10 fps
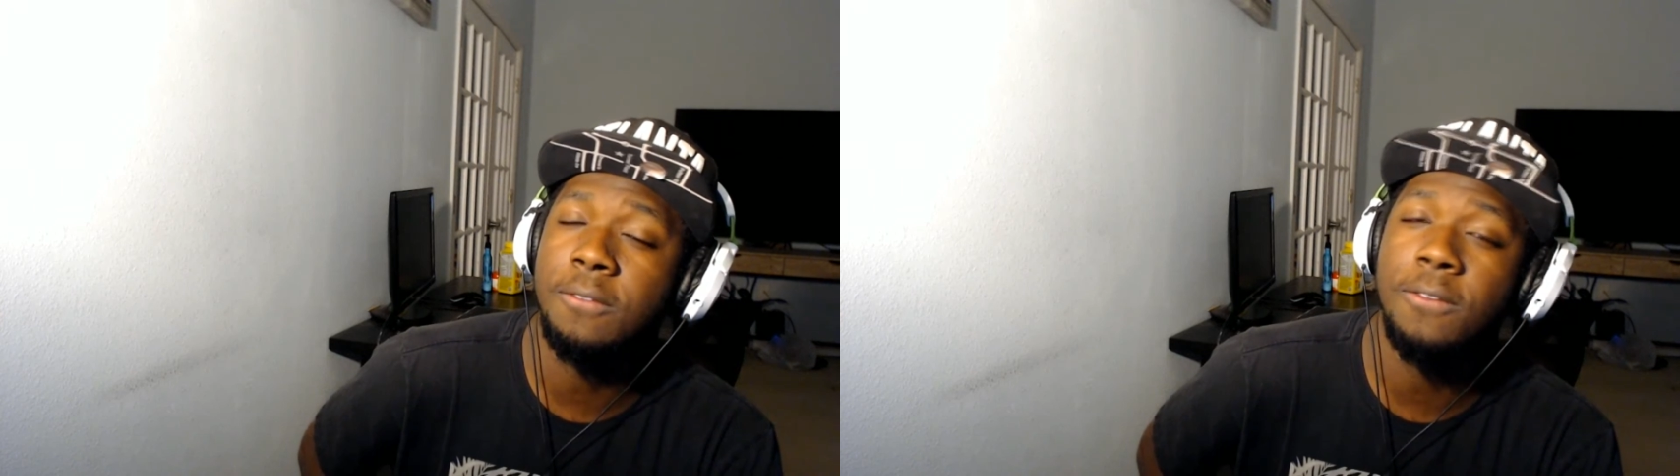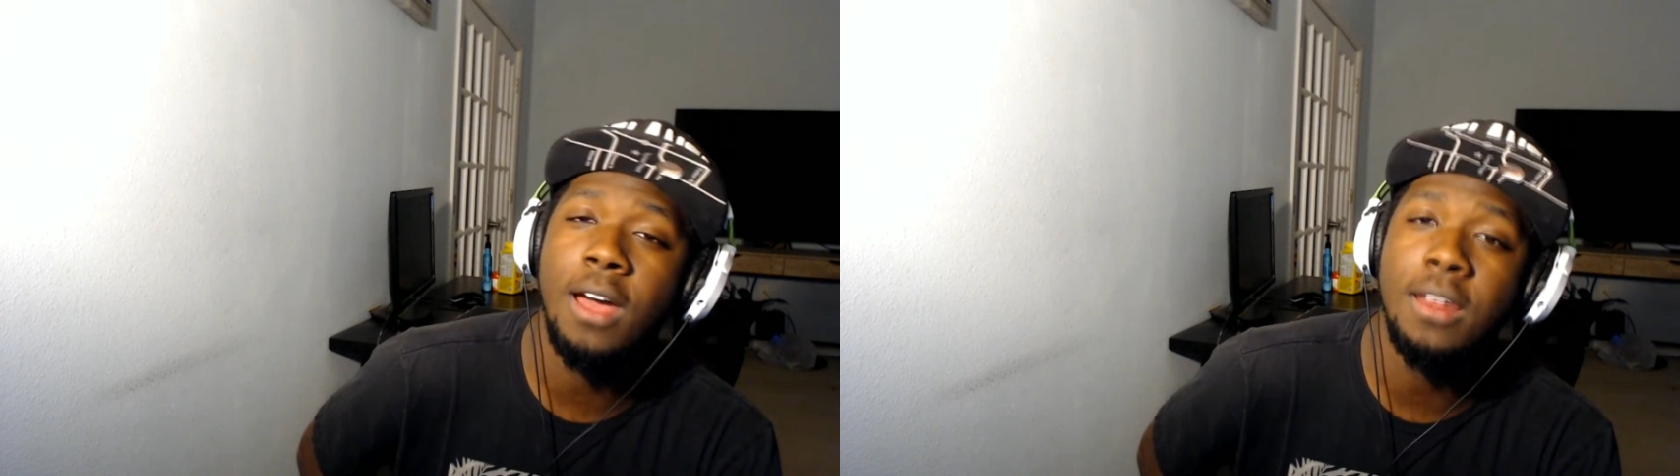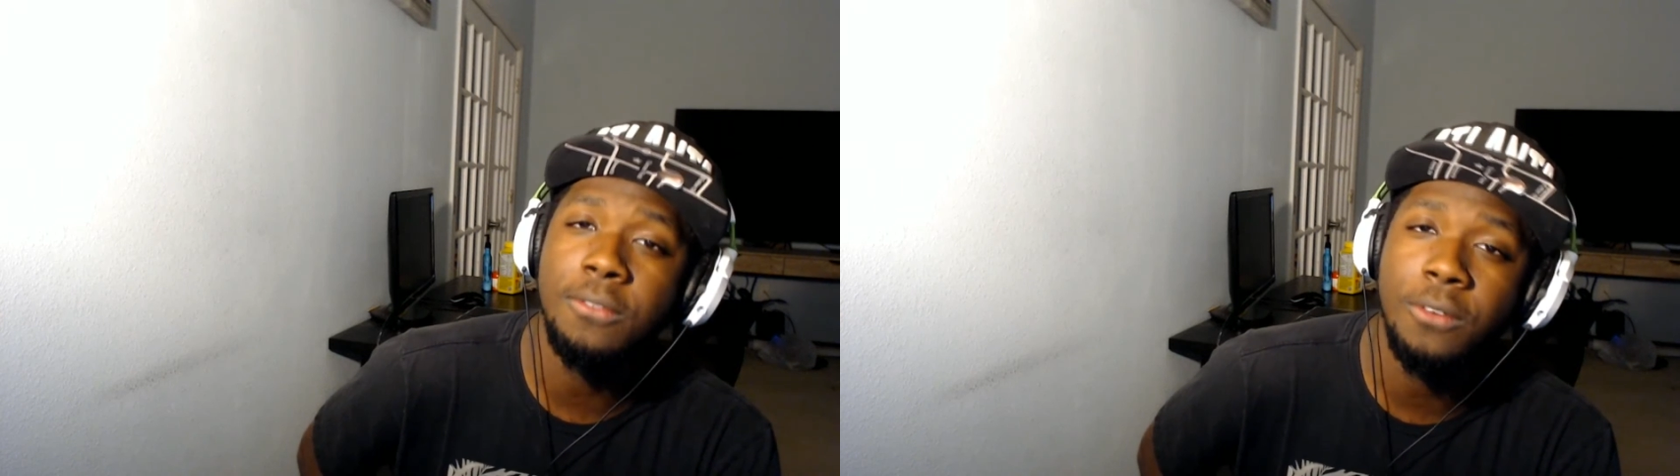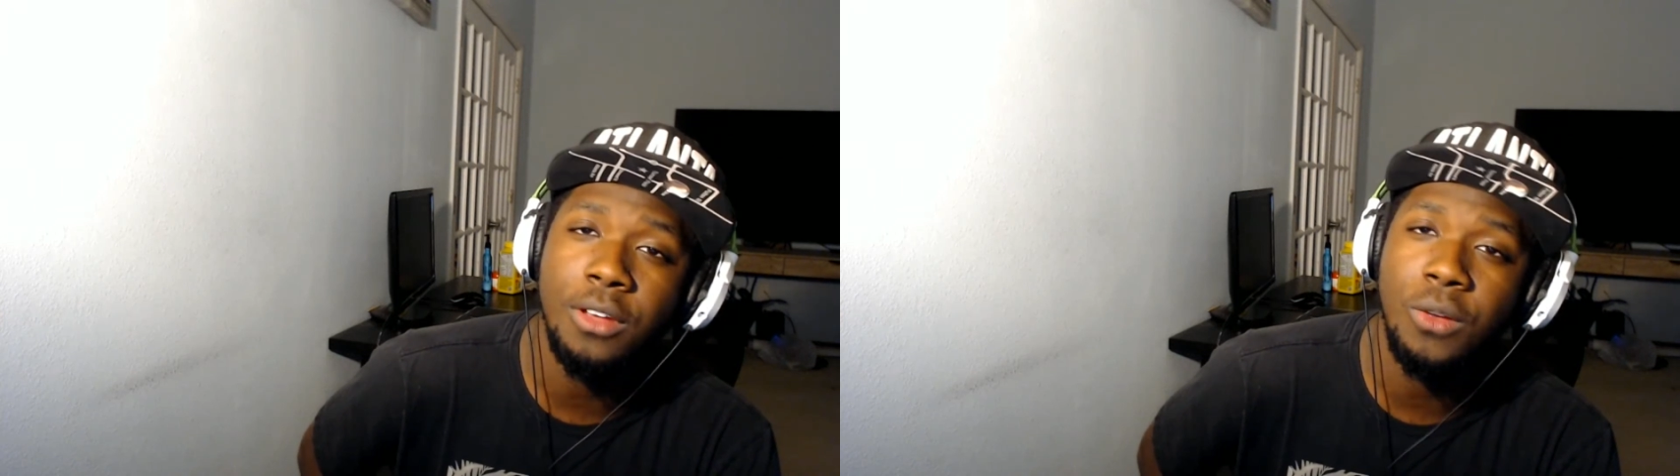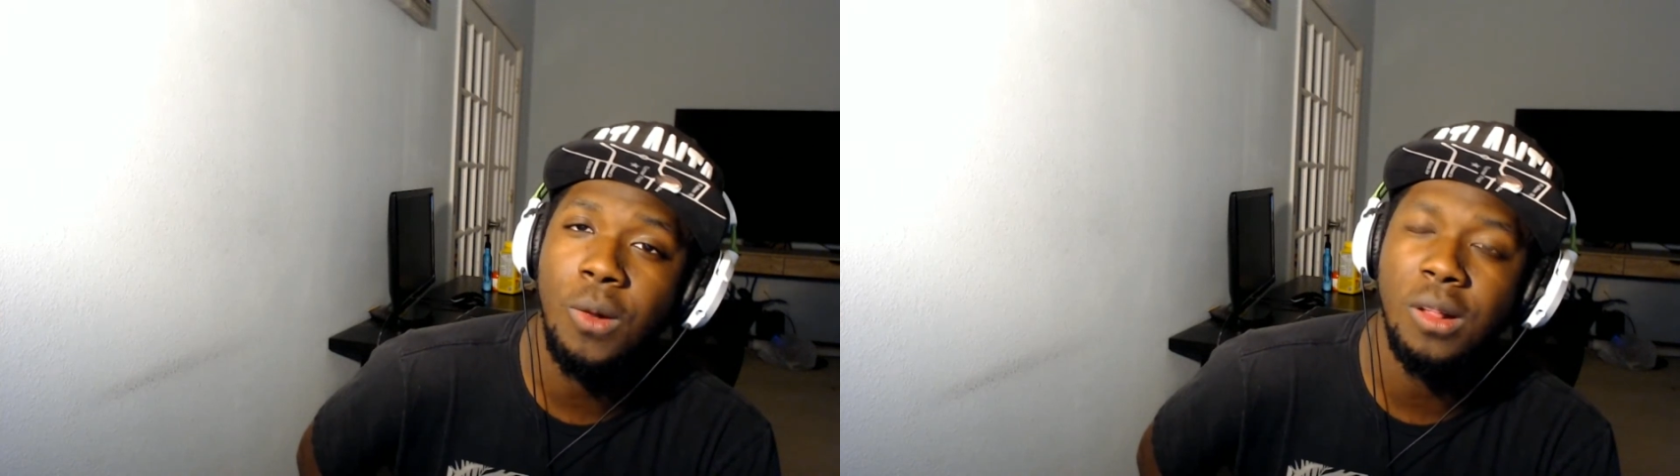fighting for
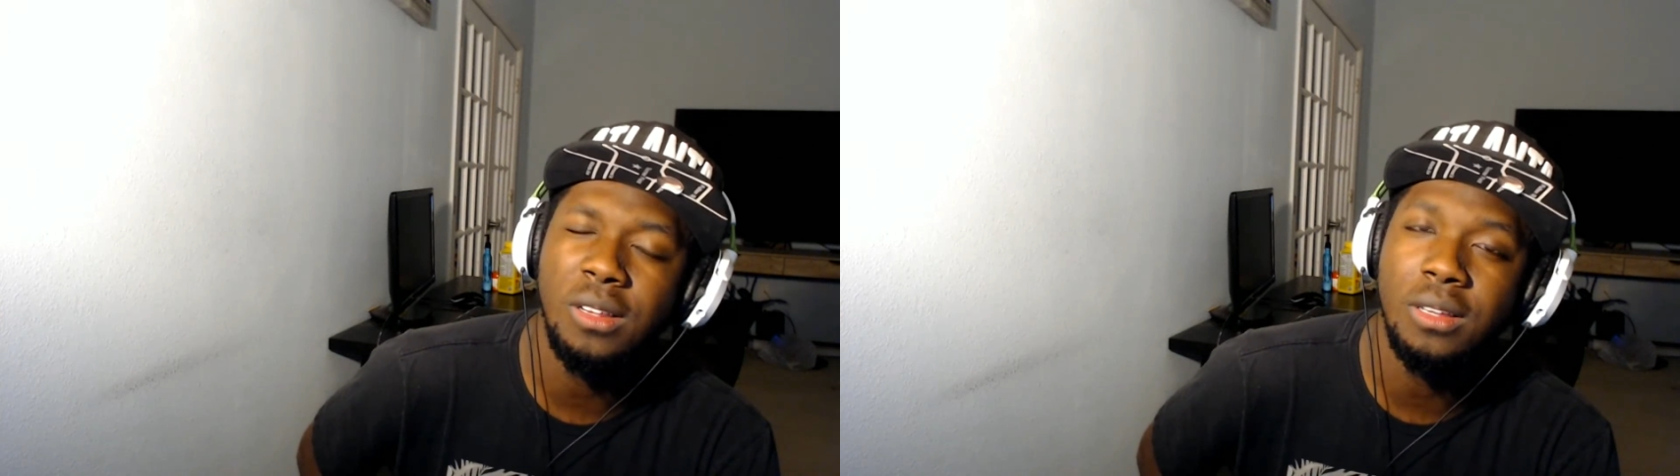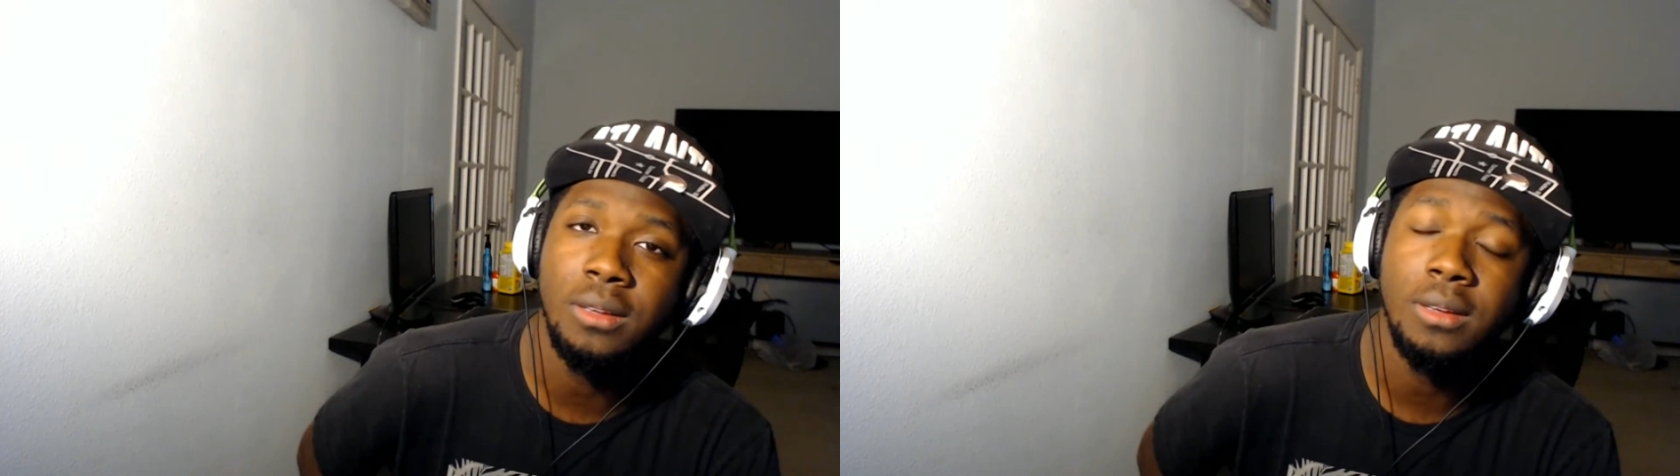equality.